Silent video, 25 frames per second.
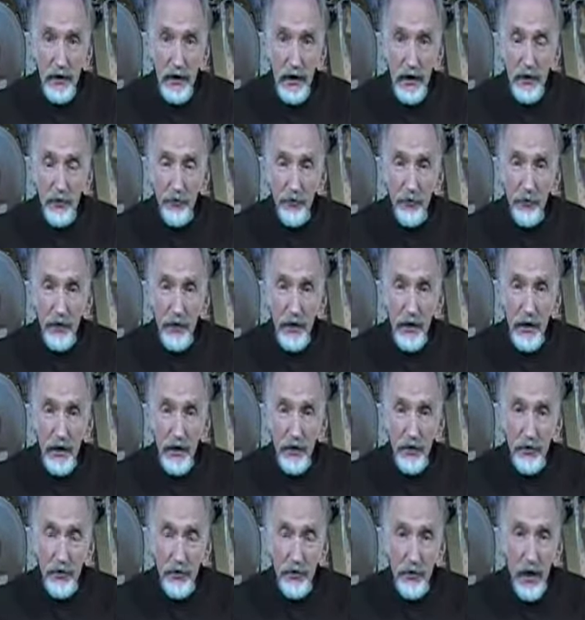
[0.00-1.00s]
as you
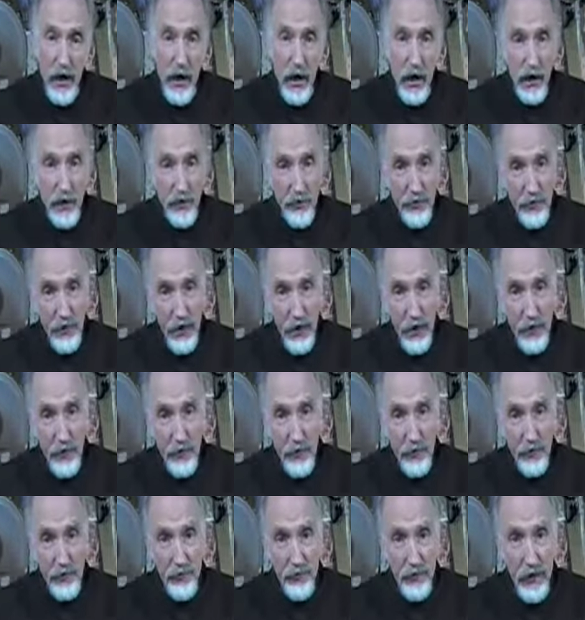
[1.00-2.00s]
can, to the high side
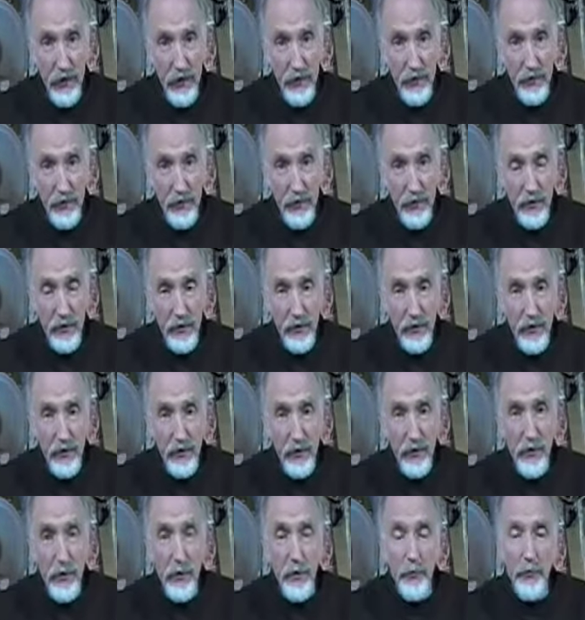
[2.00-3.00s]
of the fret,
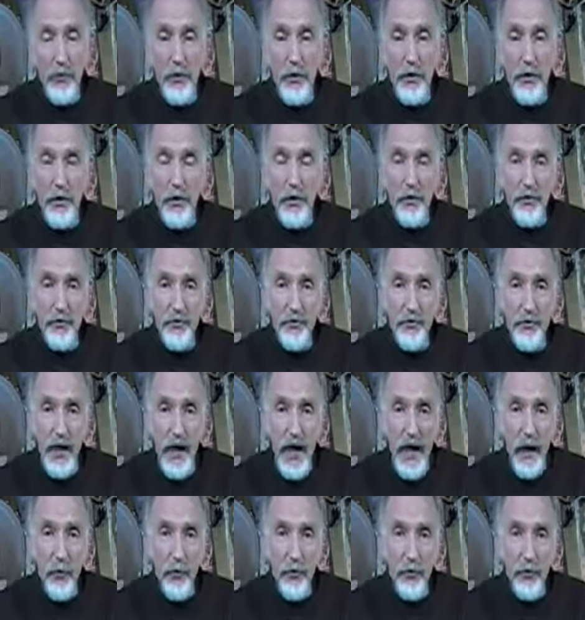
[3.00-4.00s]
because
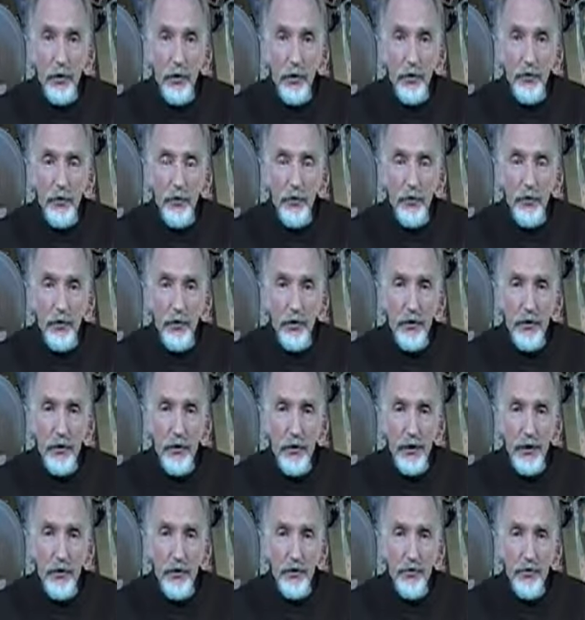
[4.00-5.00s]
that will give you the
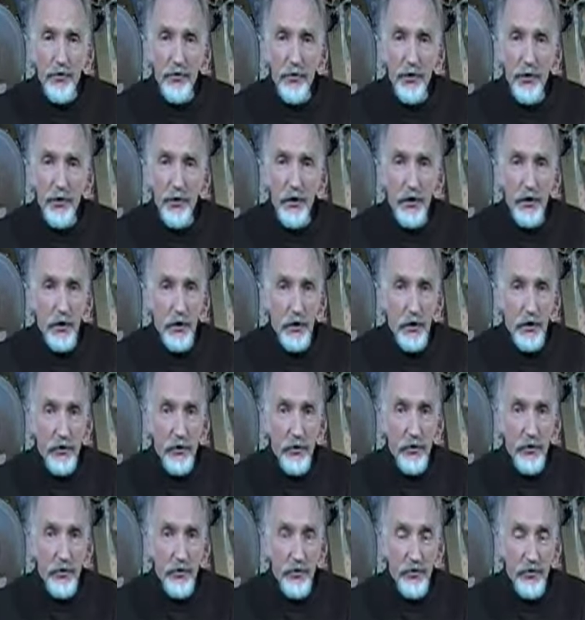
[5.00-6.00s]
cleanest,
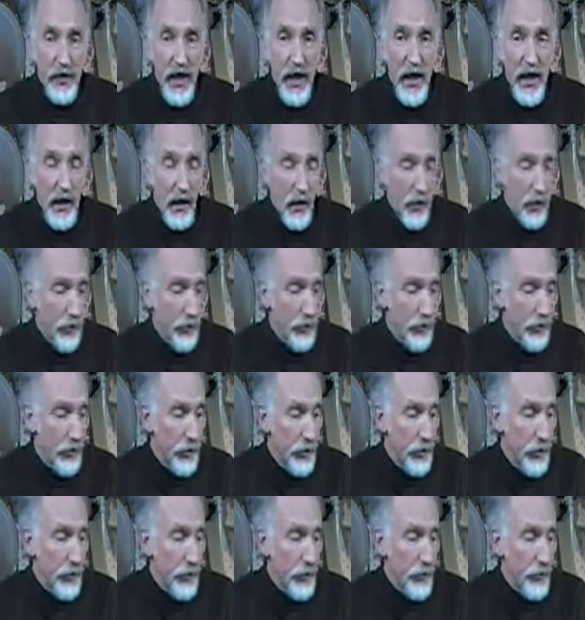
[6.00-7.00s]
clearest sound
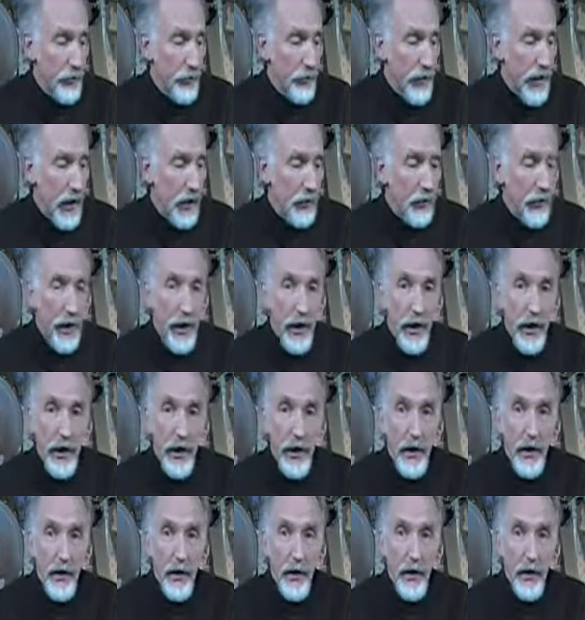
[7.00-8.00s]
without getting
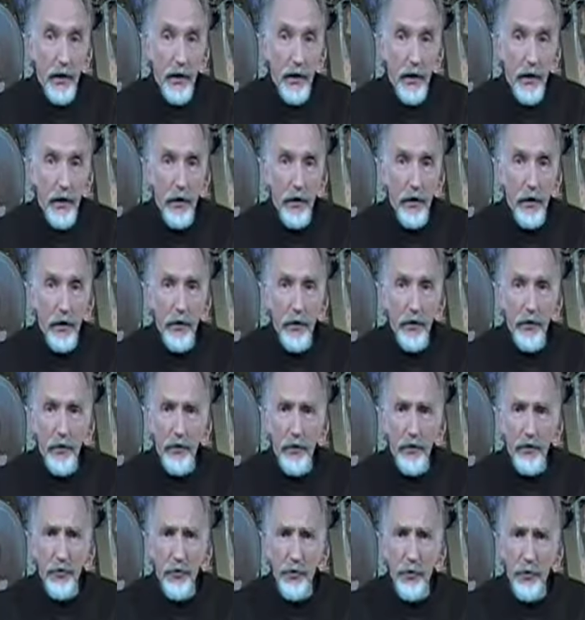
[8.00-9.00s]

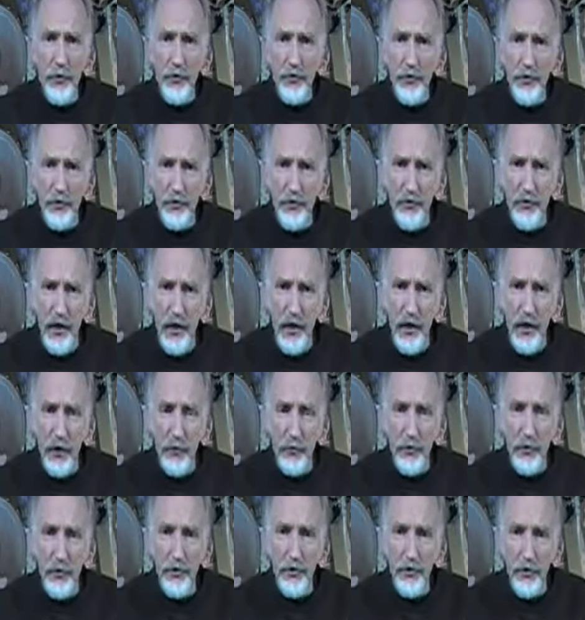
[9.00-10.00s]
this buzzy
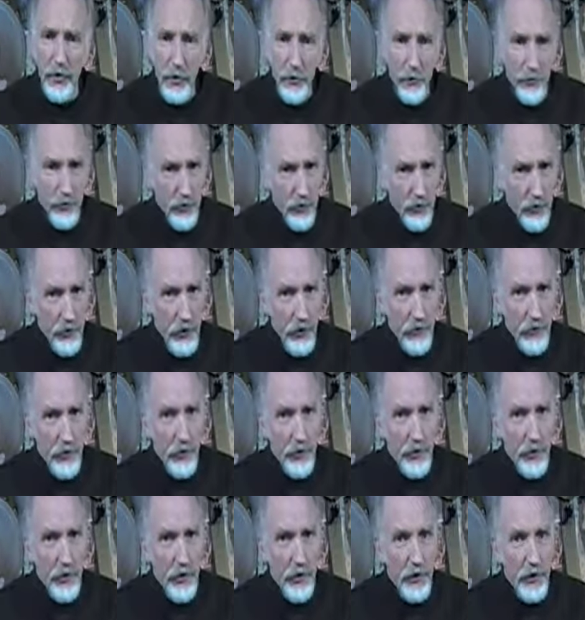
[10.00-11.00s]
sound, which I'm sure
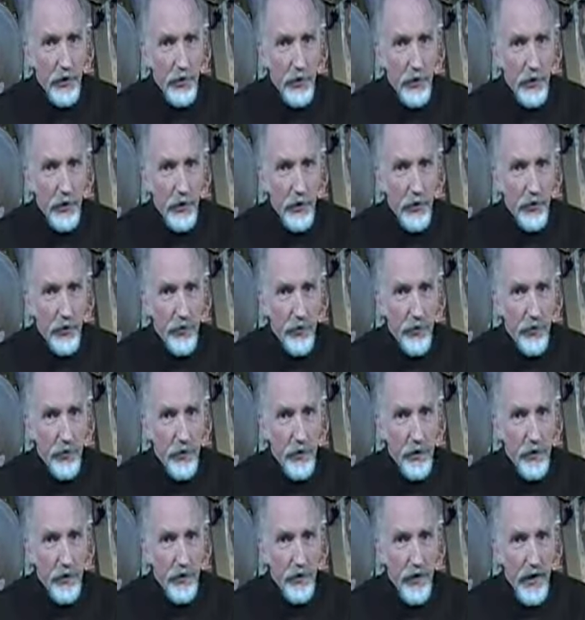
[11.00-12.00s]
everybody experiences
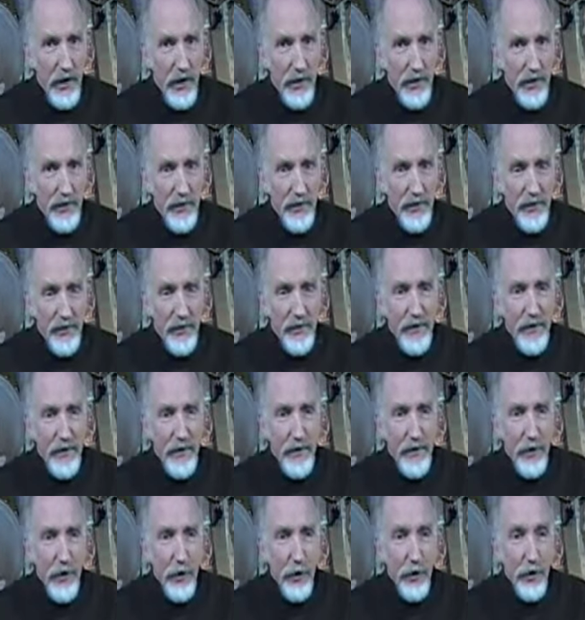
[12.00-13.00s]
plenty of that.
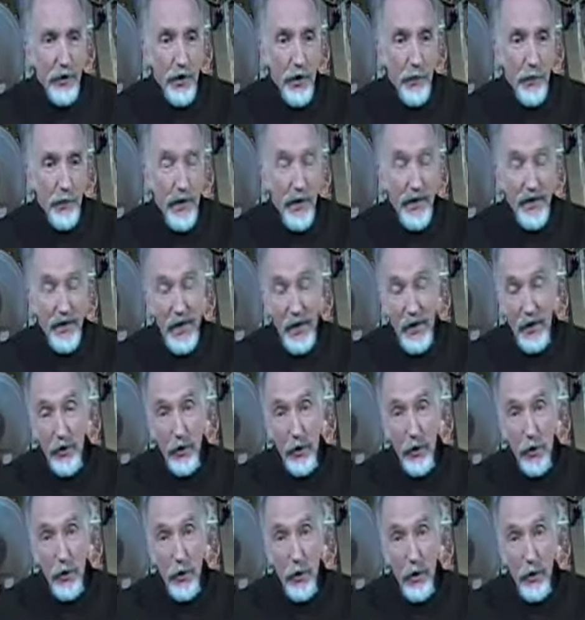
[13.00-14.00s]
You can make that
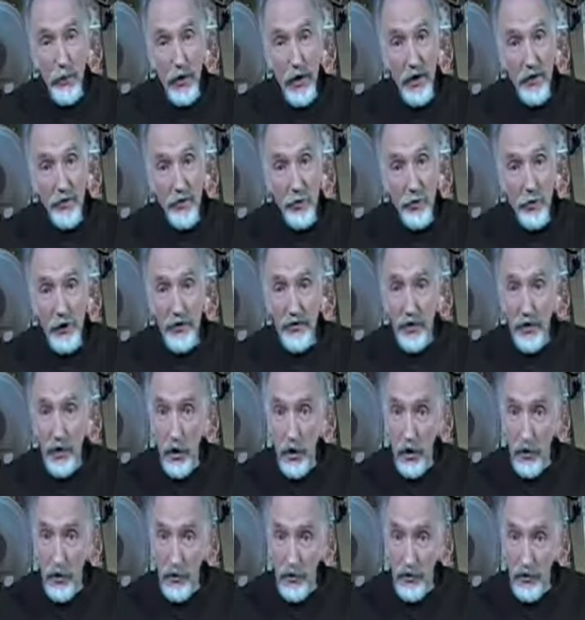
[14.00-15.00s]
go away by squeezing
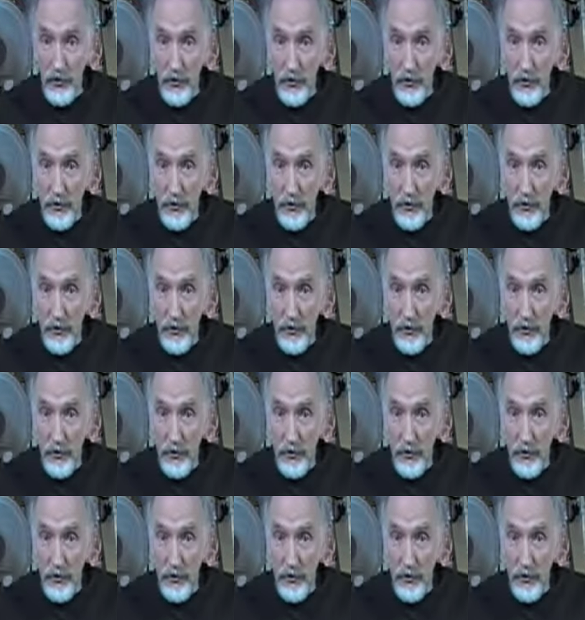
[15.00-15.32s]
harder,